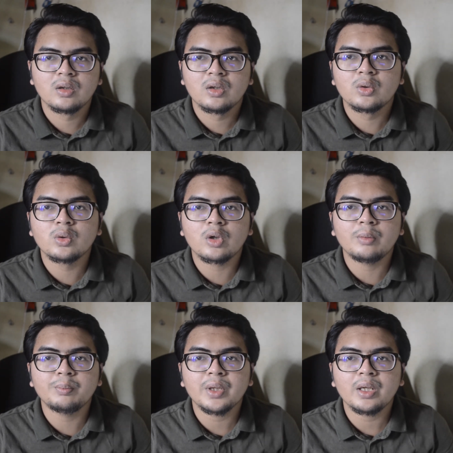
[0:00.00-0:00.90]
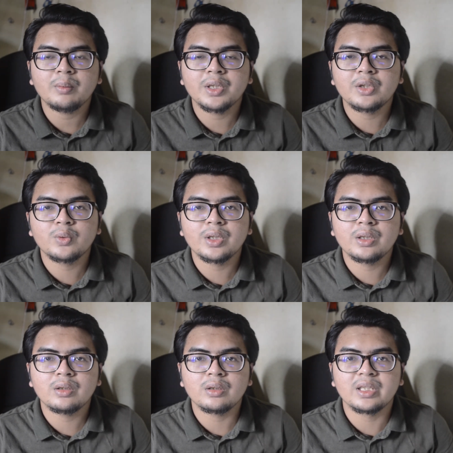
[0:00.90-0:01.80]
To compare between
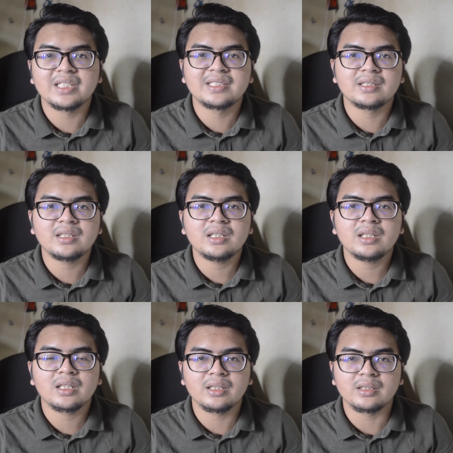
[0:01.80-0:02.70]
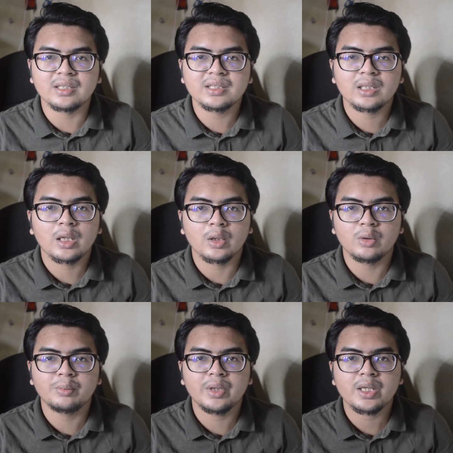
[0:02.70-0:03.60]
these three countries,
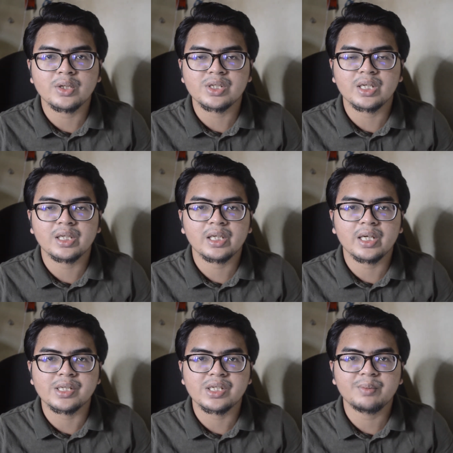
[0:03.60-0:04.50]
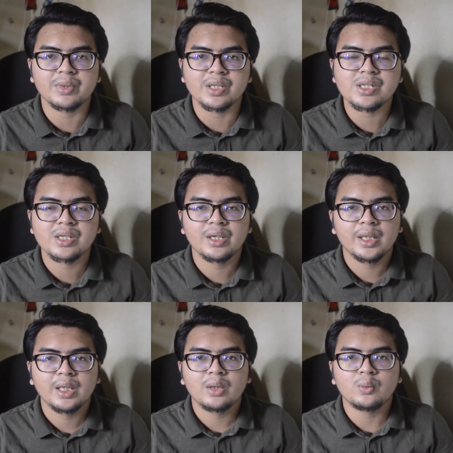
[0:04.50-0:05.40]
Colombia, Costa Rica and Cyprus,
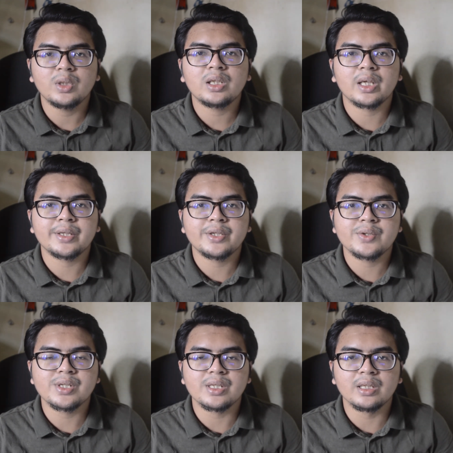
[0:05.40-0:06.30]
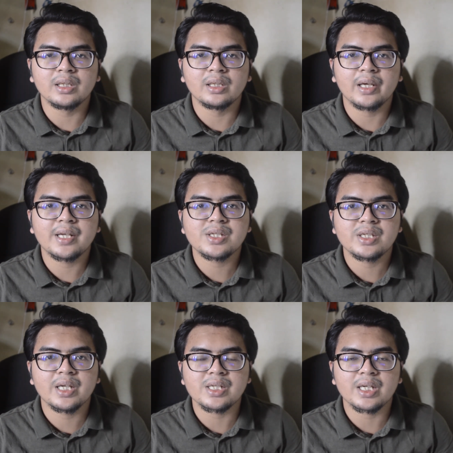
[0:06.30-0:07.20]
we can use the
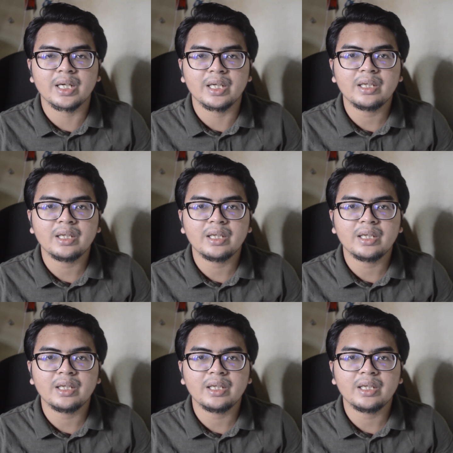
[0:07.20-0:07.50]
NCSI